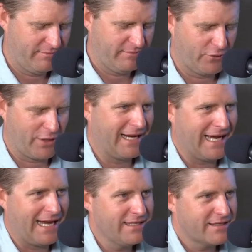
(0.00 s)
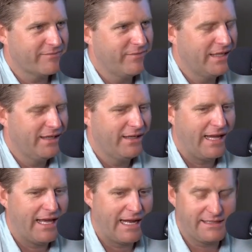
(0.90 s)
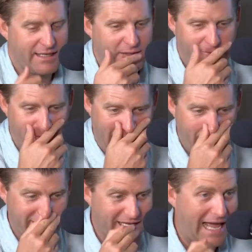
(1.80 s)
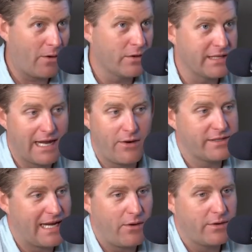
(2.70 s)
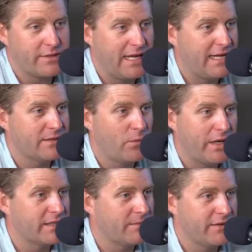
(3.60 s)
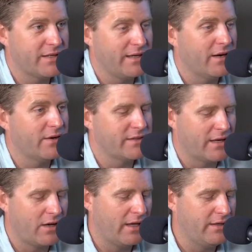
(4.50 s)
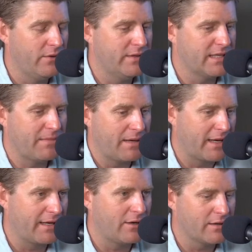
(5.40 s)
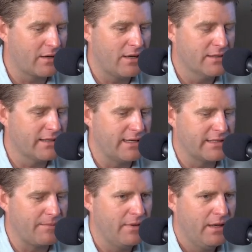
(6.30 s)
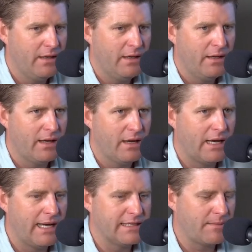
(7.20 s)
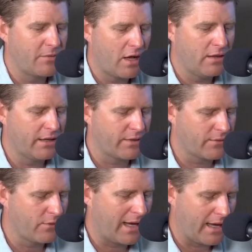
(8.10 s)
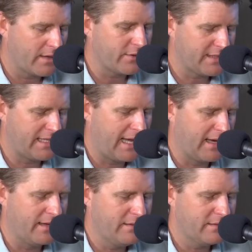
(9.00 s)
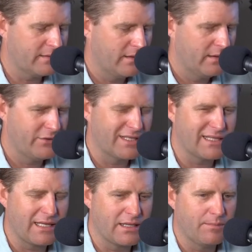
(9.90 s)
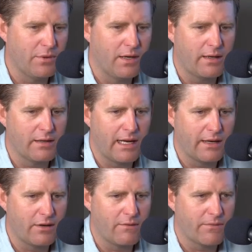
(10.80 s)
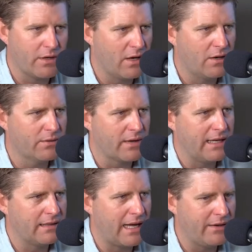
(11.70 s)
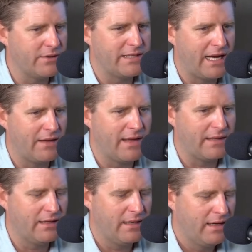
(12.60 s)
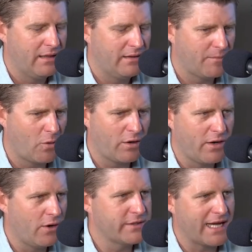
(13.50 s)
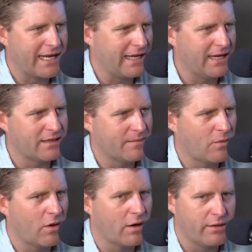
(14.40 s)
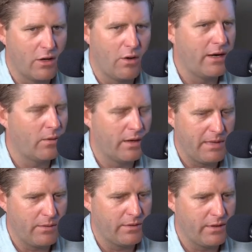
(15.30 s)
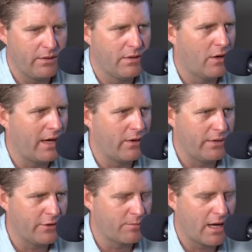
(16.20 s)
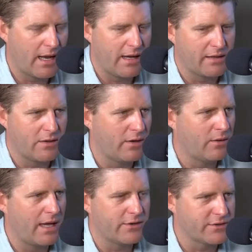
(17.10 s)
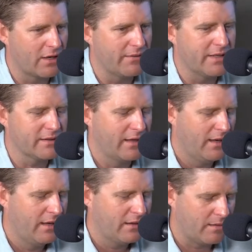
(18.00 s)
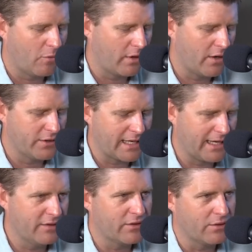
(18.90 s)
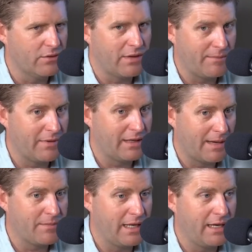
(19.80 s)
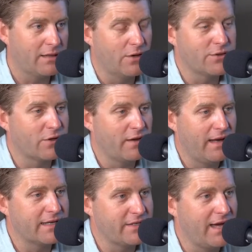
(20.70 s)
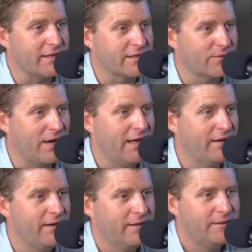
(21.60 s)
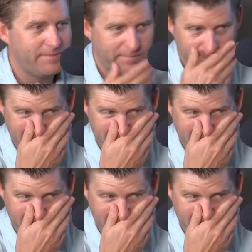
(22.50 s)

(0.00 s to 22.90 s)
green guys. And I'd sit there for hours, hours and hours and hours, days and weeks and months and years. And all I do is I make my calls. And as I'm uh, as I'm calling through, I understand, just like the book, uh, Go for No, right? I understand that the more no's I get, the more no, I don't want to meet with you. No, I don't need your product. No, I don't like your service. The more no's I get through, I'm I'm getting closer to the next yes, right? Okay, we have to talk